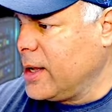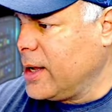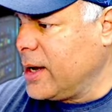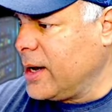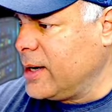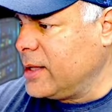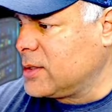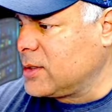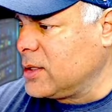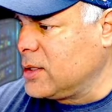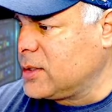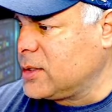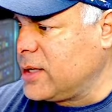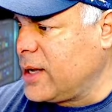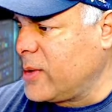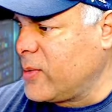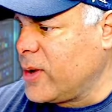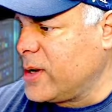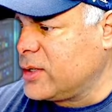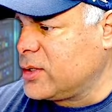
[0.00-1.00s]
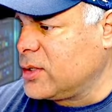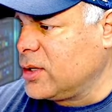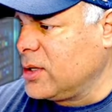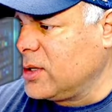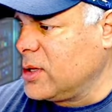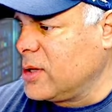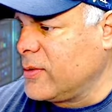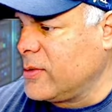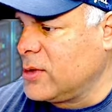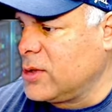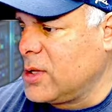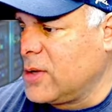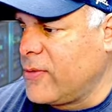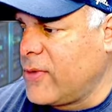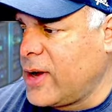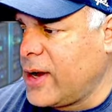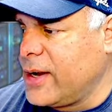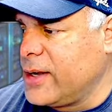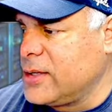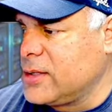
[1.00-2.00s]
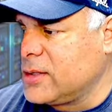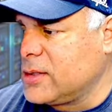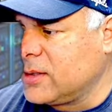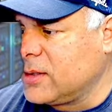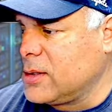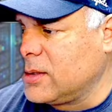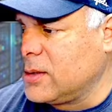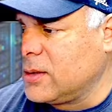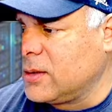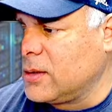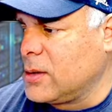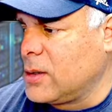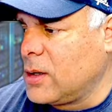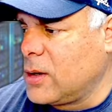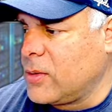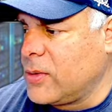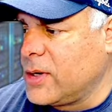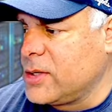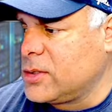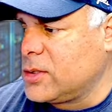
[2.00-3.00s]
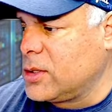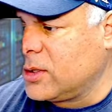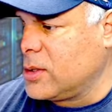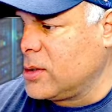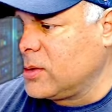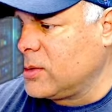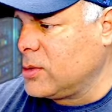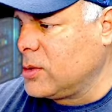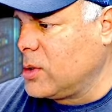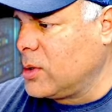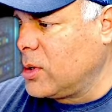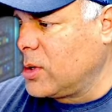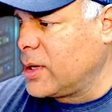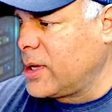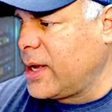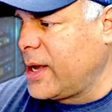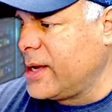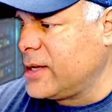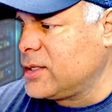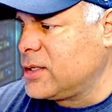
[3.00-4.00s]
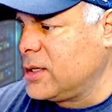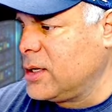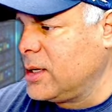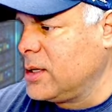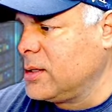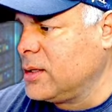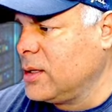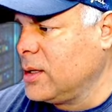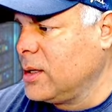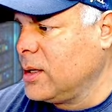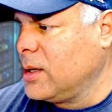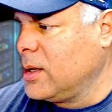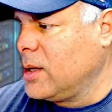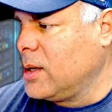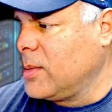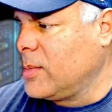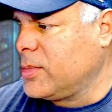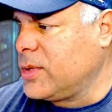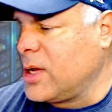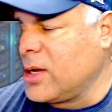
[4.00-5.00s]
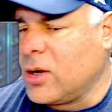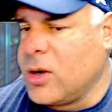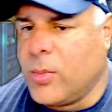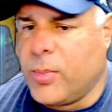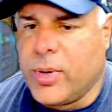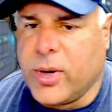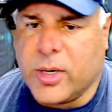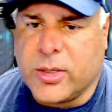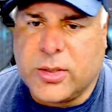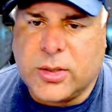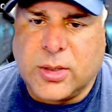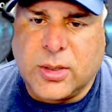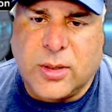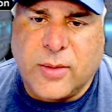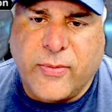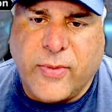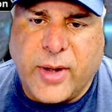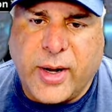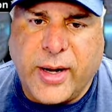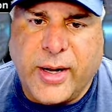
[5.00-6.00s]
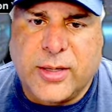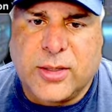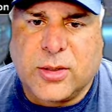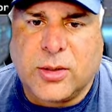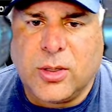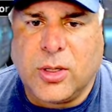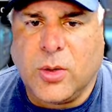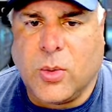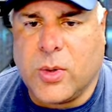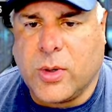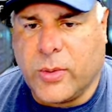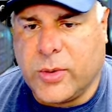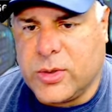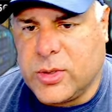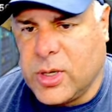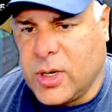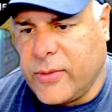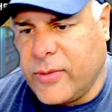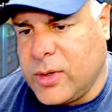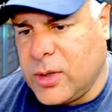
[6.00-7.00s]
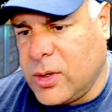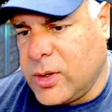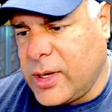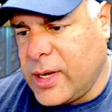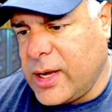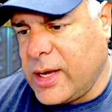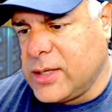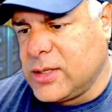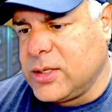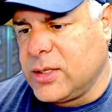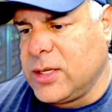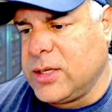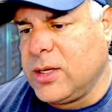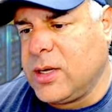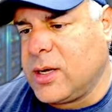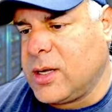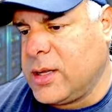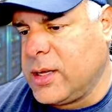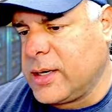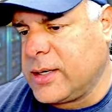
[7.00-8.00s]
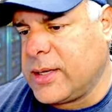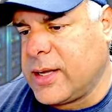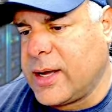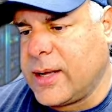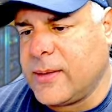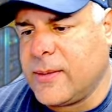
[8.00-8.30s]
And it's going to say register your device, or register your location, then go purchase the device. Do you want to reserve your location? And you click that.